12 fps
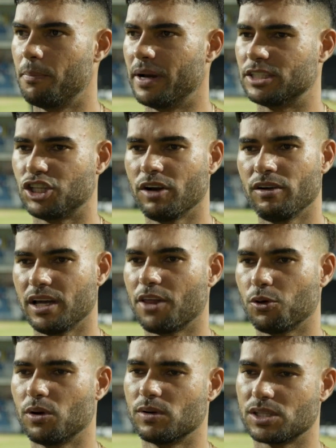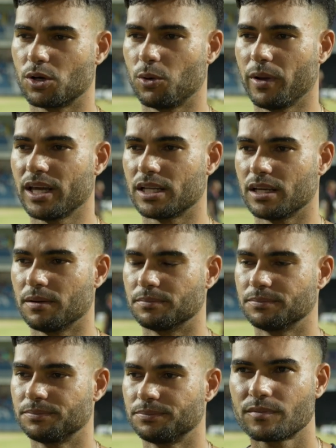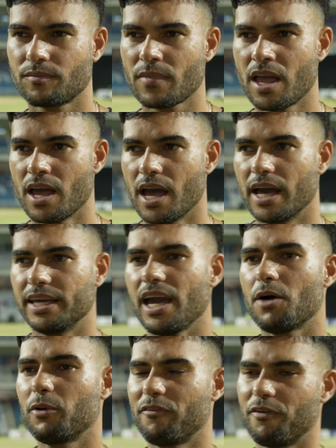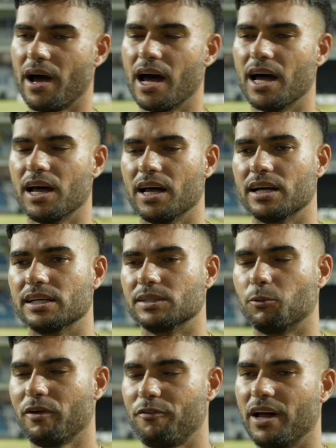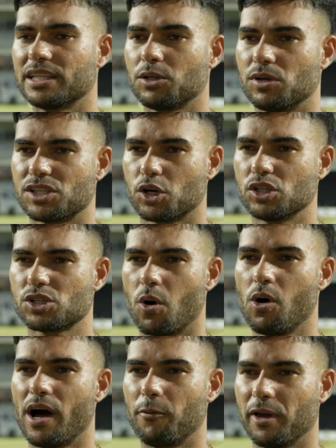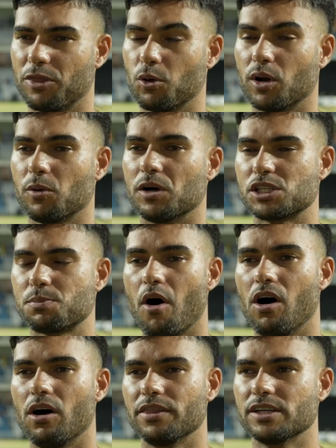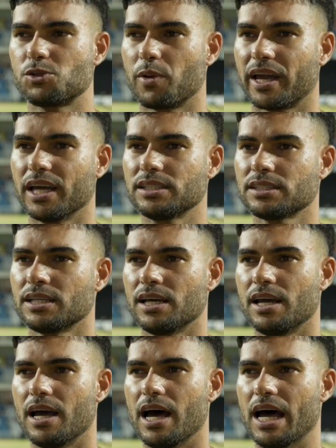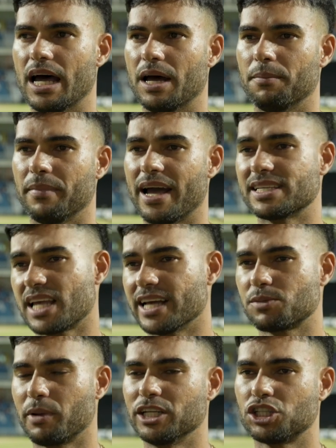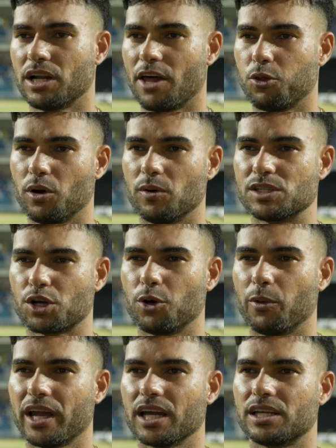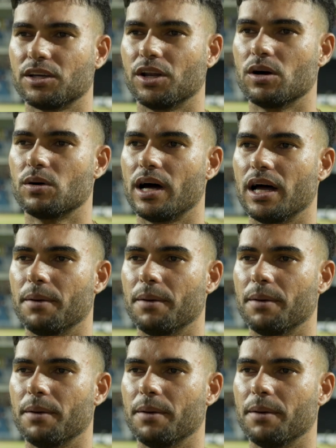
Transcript: But generally, I thought it was a good wicket, yeah. Yeah, we felt it was a good score. We thought it was par on this wicket. As mentioned, I thought it was a good wicket, you know.